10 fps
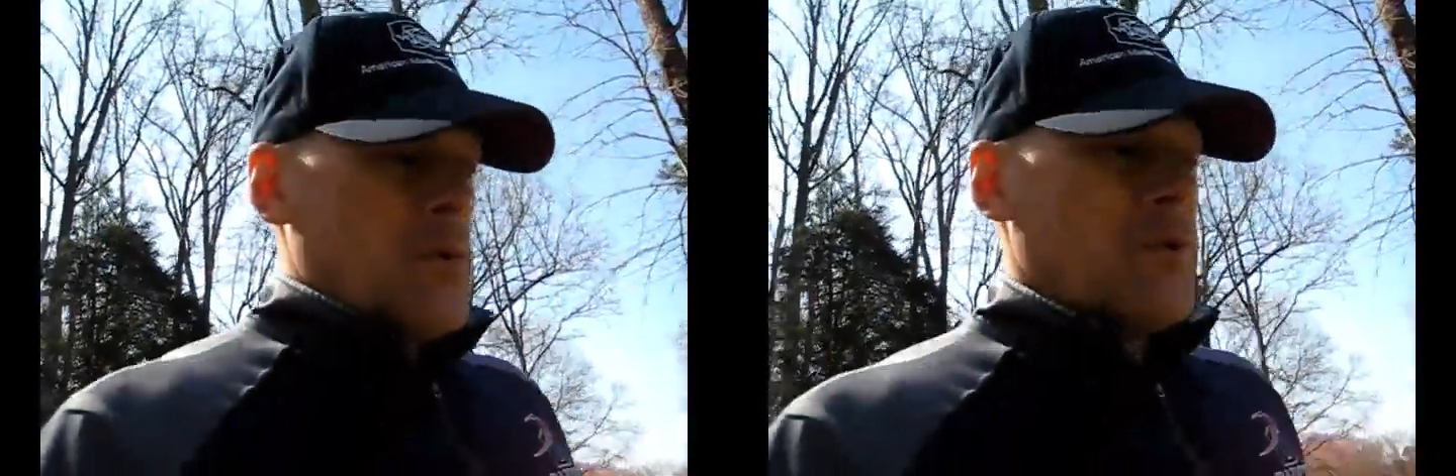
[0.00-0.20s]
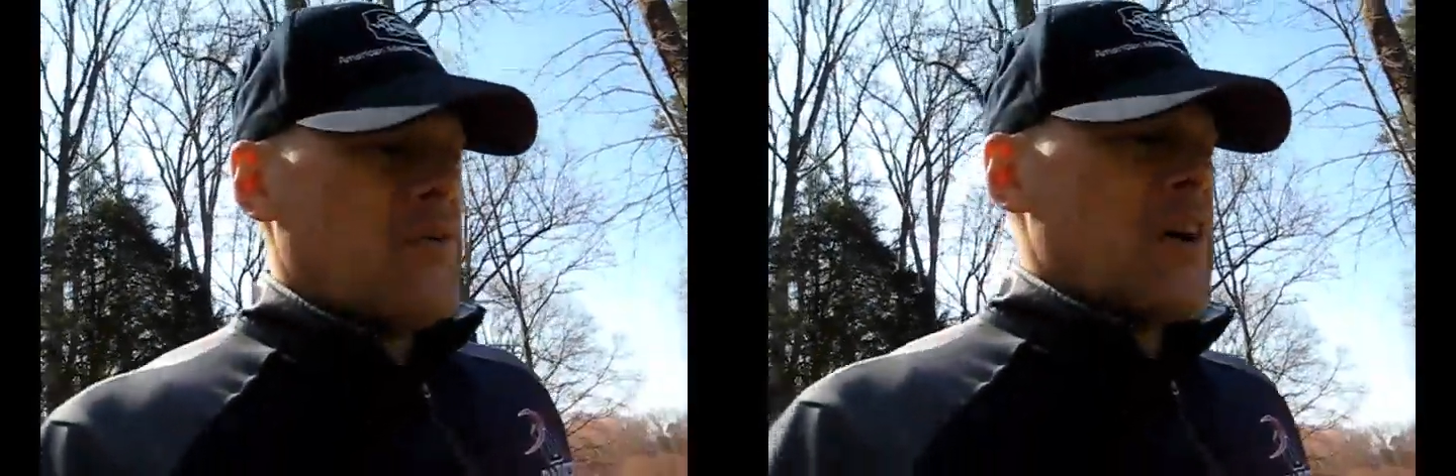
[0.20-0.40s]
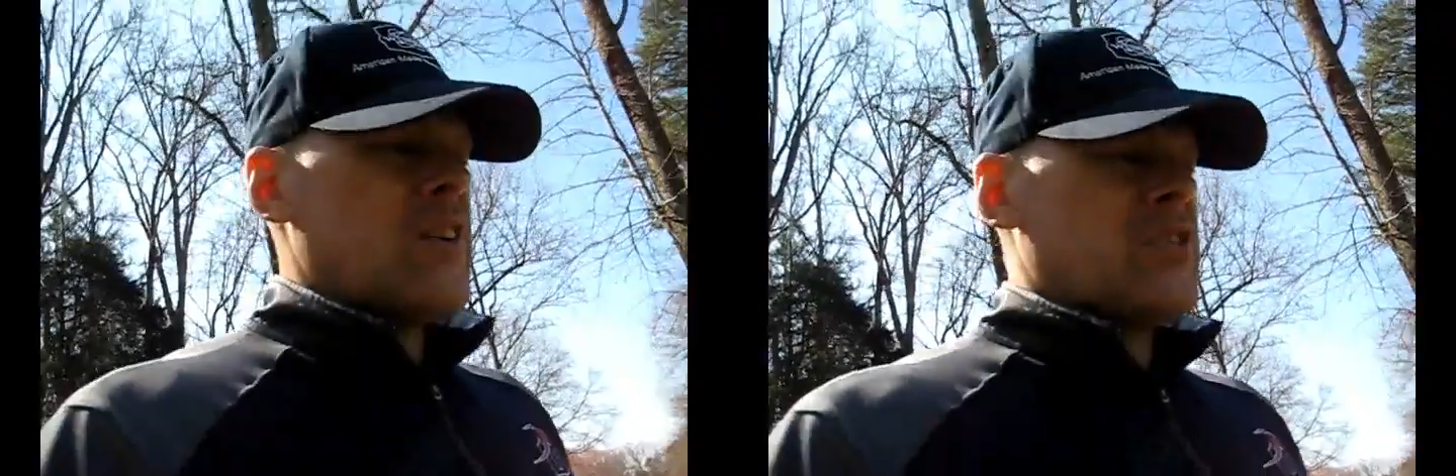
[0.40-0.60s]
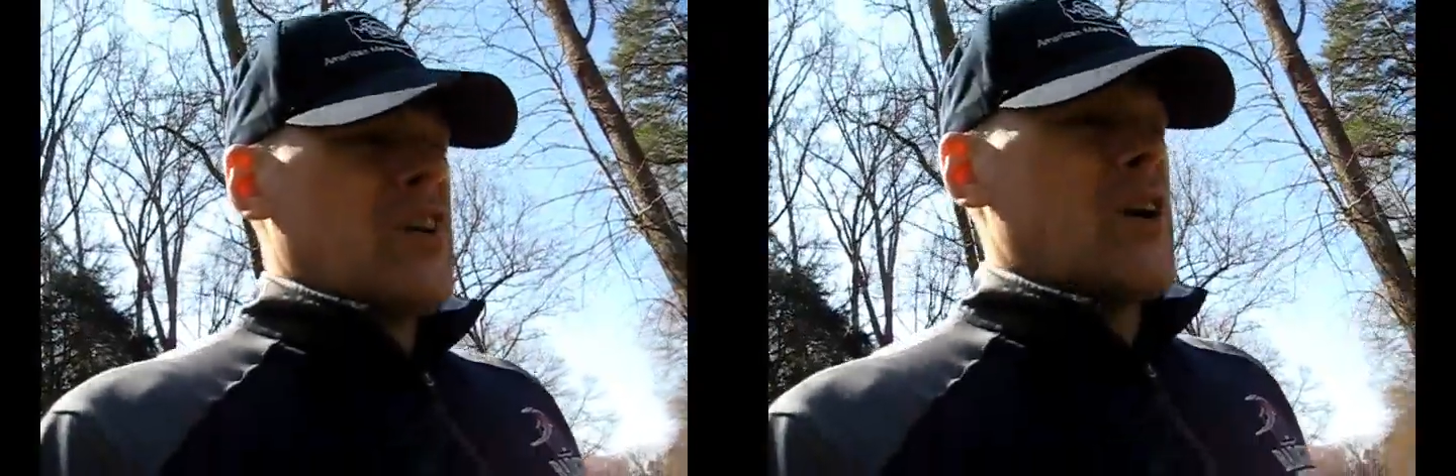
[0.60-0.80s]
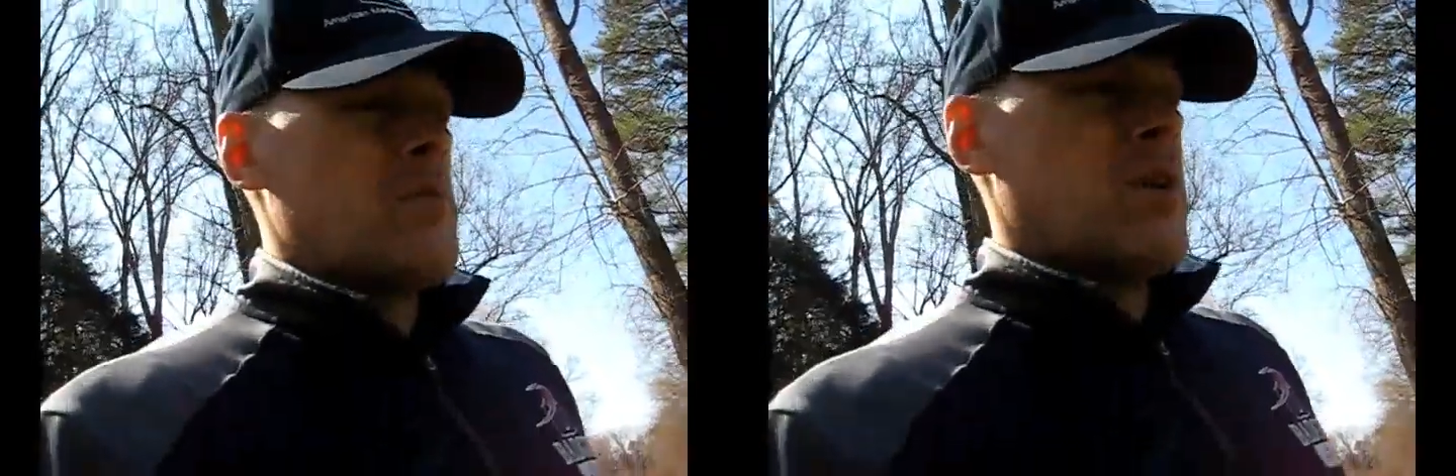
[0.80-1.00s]
We found a
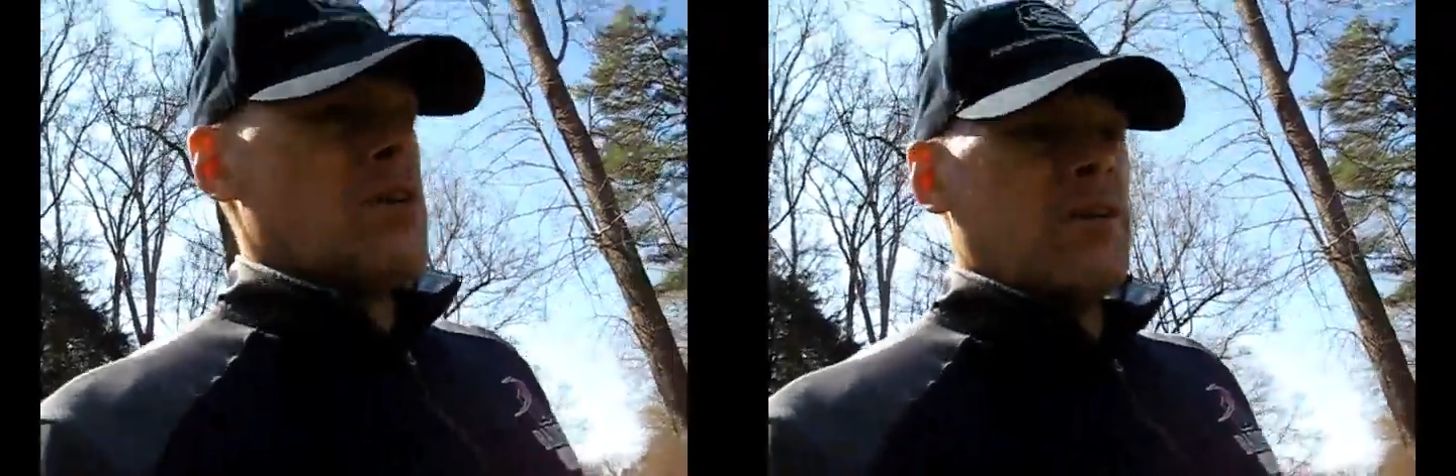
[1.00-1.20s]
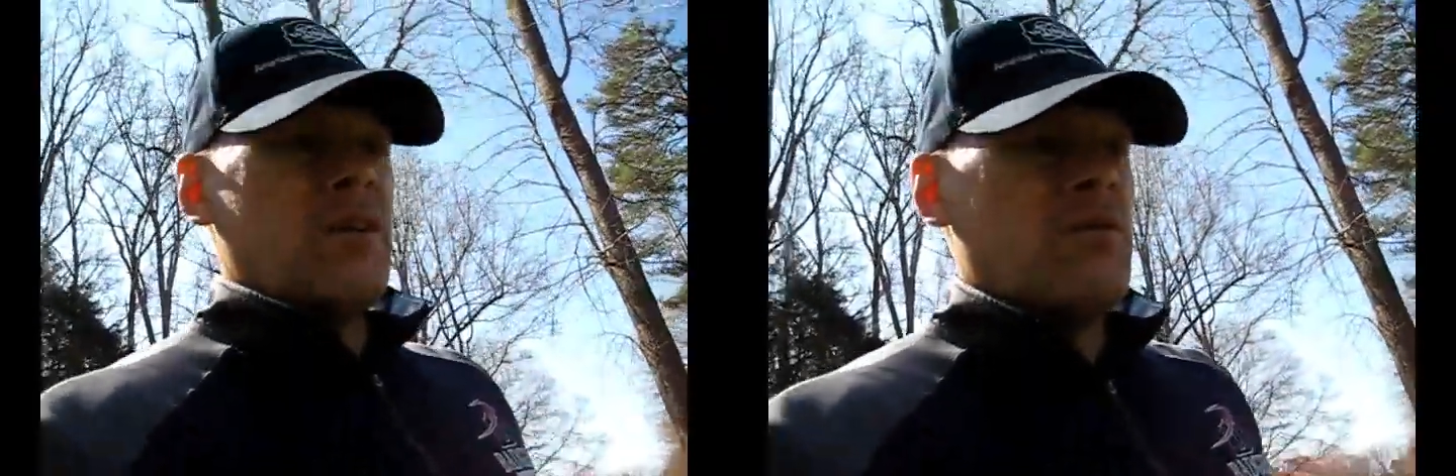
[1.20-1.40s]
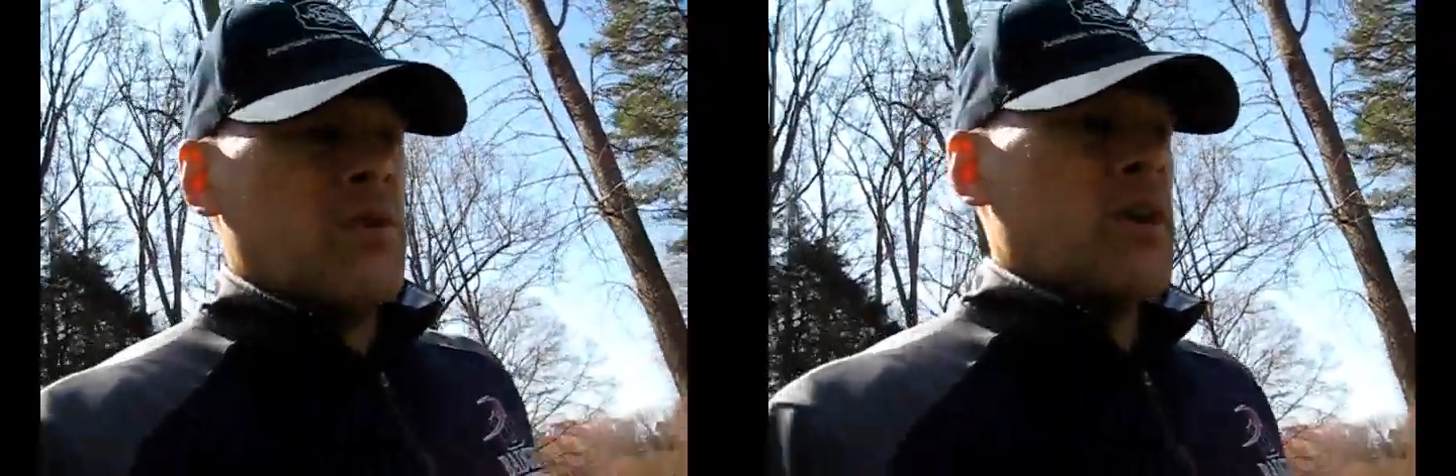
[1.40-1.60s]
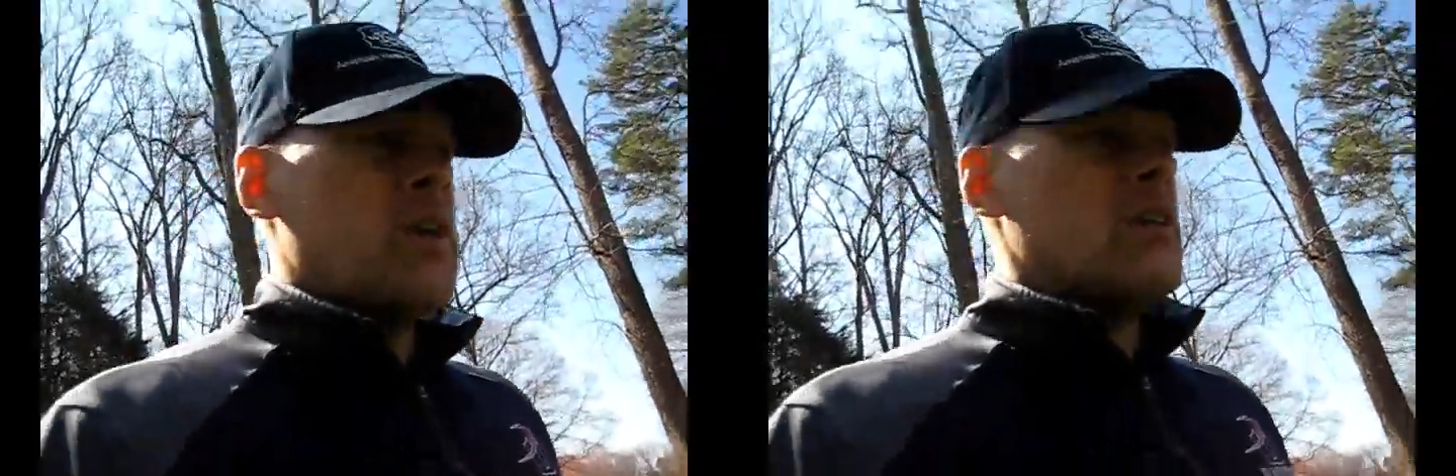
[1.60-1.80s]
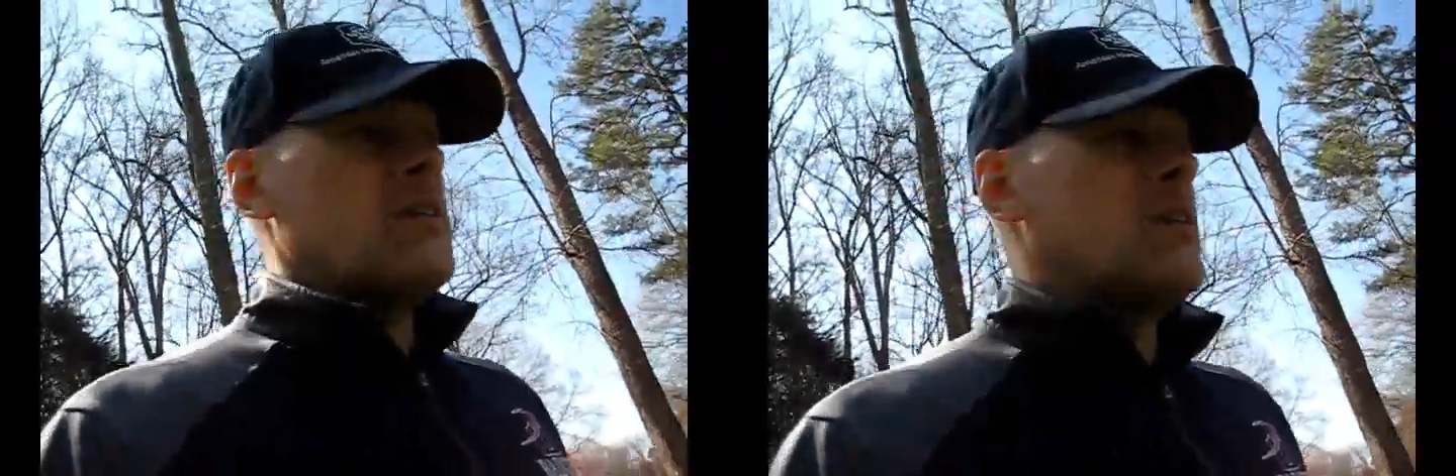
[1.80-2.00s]
charm here, didn't we?
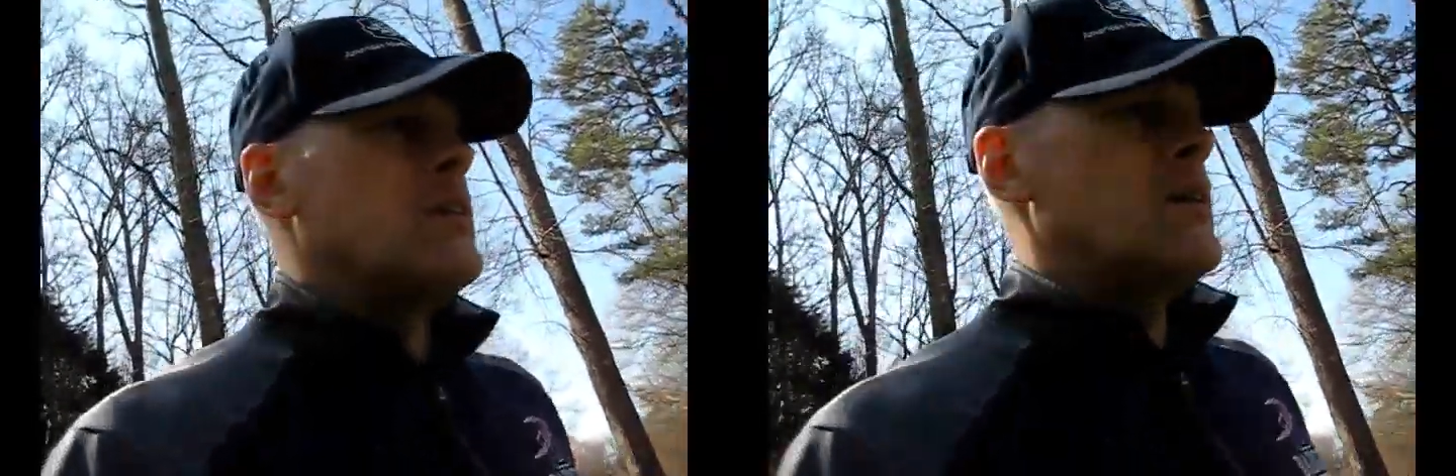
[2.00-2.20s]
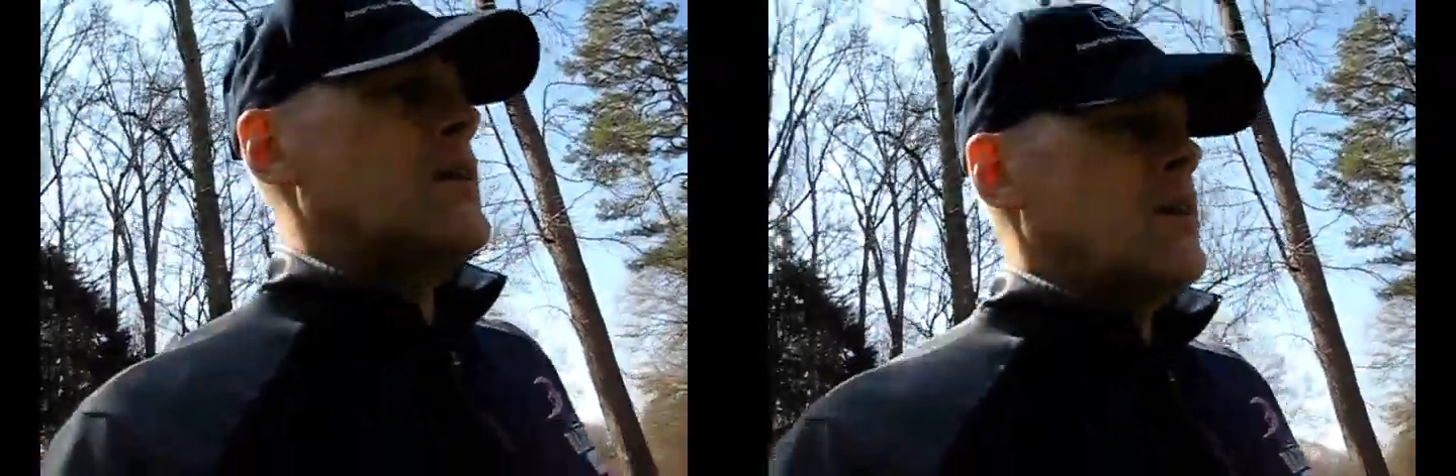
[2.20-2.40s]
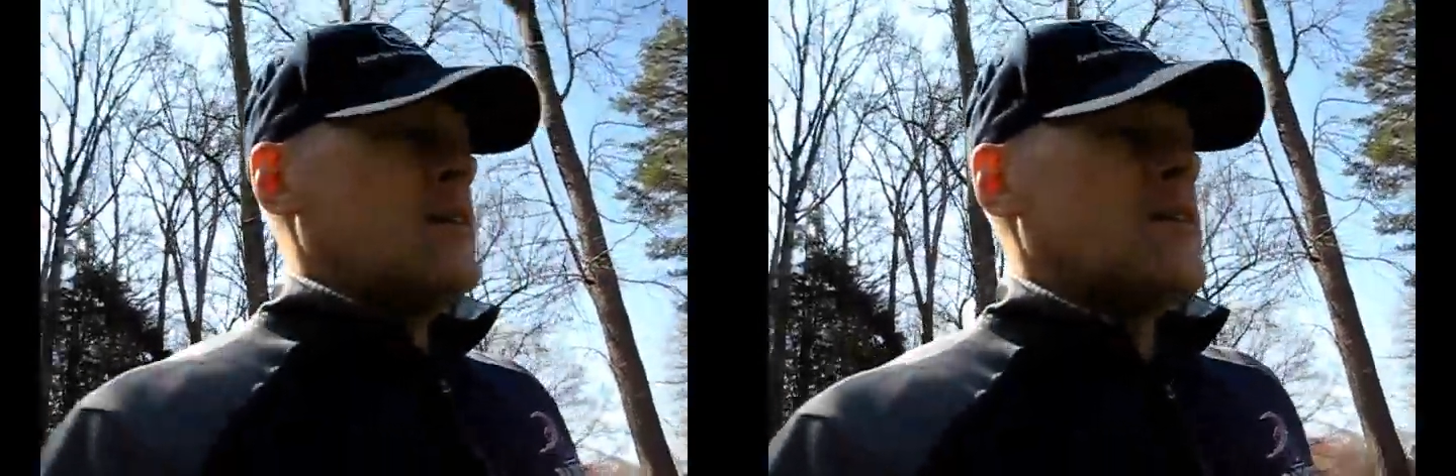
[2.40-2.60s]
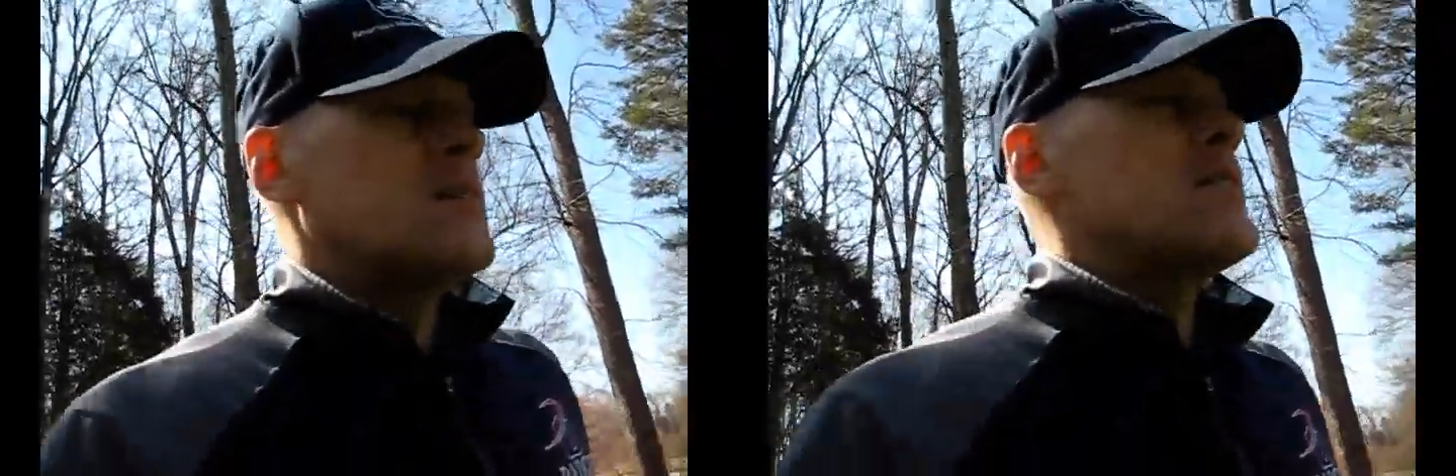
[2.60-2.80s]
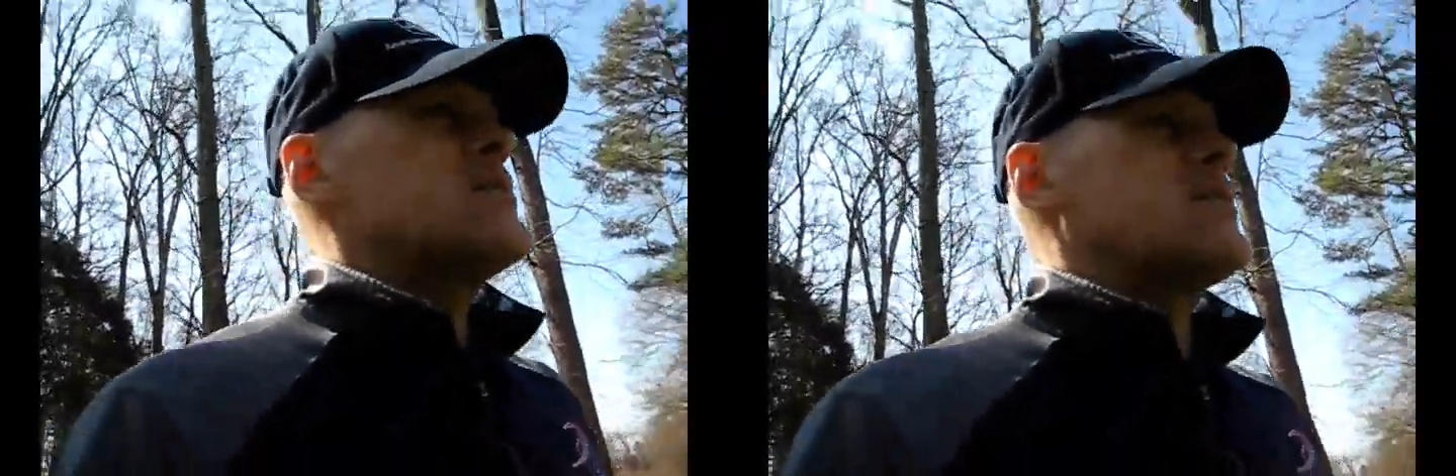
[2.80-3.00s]
That's a